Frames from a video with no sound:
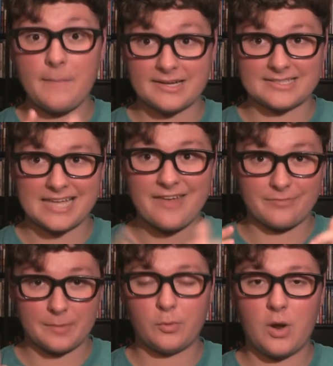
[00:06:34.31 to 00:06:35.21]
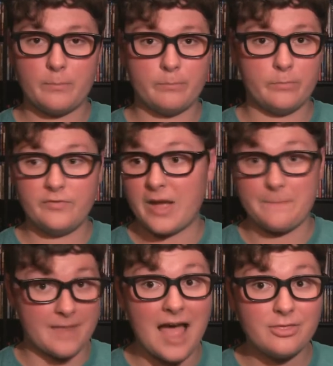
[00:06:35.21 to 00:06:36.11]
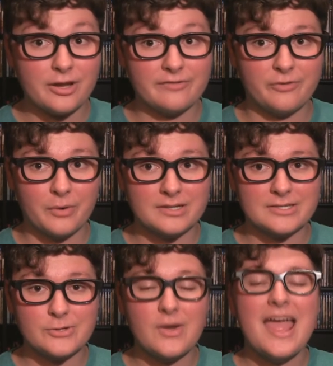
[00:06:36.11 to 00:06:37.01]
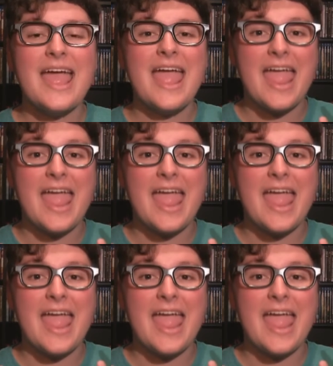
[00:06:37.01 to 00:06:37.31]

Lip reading: I'm about to say for number one movie I'm not looking forward to,